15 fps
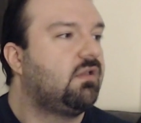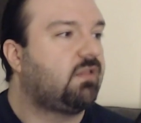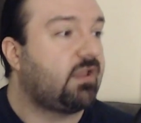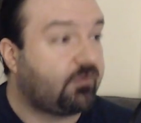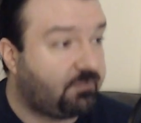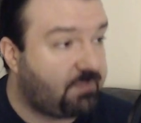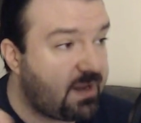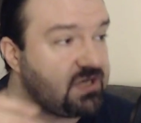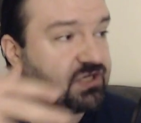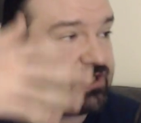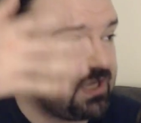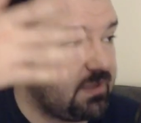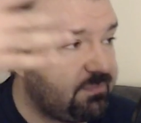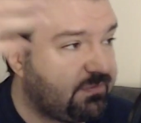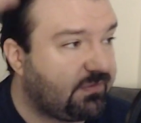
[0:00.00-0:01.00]
like
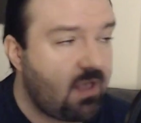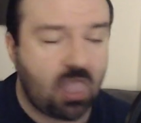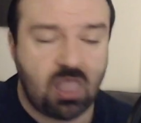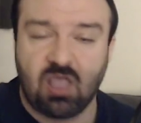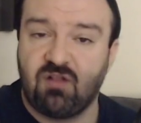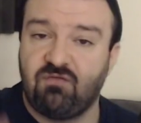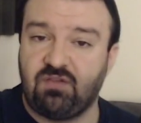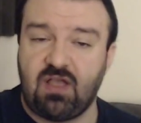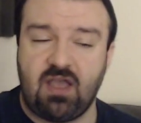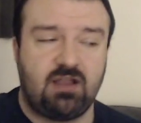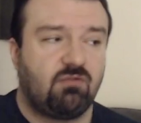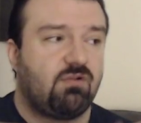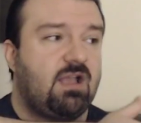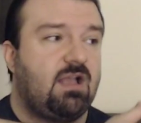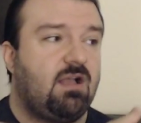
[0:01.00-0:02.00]
spaceships flying
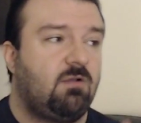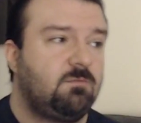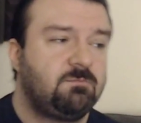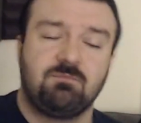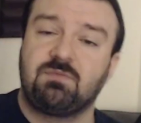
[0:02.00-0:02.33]
around